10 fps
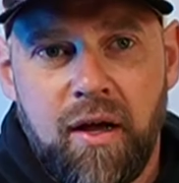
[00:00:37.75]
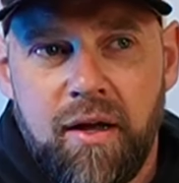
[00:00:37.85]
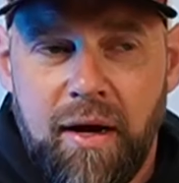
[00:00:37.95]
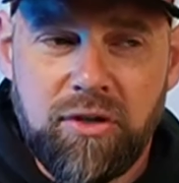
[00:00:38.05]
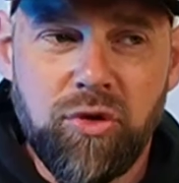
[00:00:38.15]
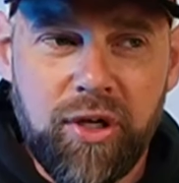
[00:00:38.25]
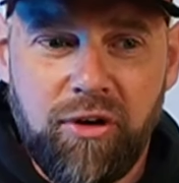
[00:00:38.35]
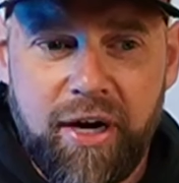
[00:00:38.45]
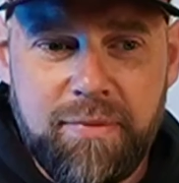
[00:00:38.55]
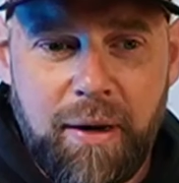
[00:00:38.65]
Now, it's really
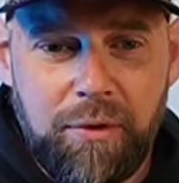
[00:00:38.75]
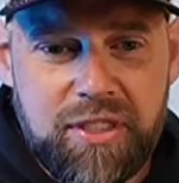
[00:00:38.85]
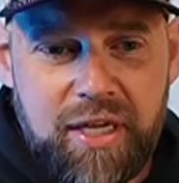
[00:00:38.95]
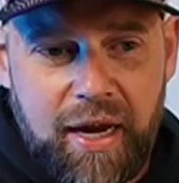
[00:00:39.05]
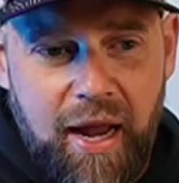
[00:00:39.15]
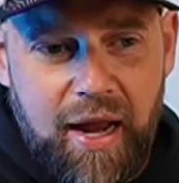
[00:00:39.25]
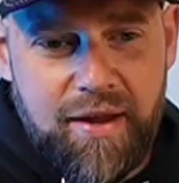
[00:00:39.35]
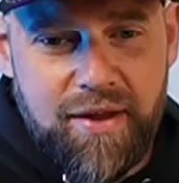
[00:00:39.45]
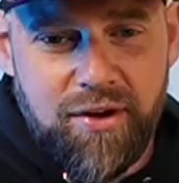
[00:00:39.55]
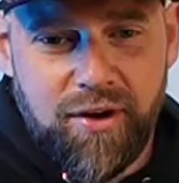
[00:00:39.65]
great to be able to say,
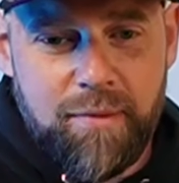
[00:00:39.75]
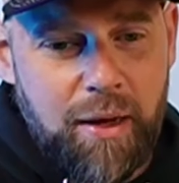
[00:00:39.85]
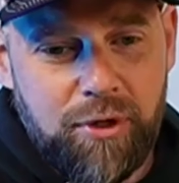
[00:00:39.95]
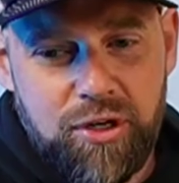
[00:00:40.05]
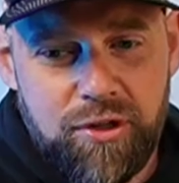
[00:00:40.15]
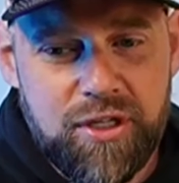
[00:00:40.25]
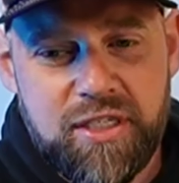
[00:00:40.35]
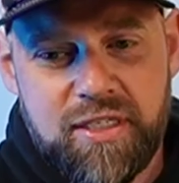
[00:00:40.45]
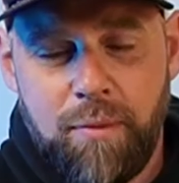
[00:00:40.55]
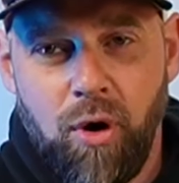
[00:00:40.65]
hey, you're going to be able to do this
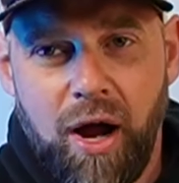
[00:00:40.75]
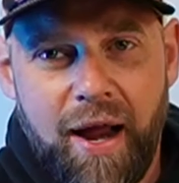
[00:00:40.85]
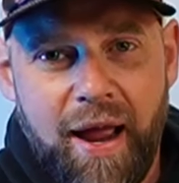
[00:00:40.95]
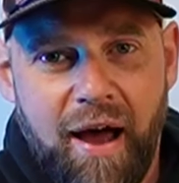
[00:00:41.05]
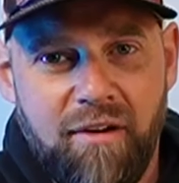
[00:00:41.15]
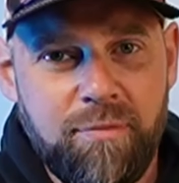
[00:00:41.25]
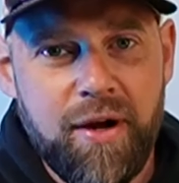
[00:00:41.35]
the same way I have,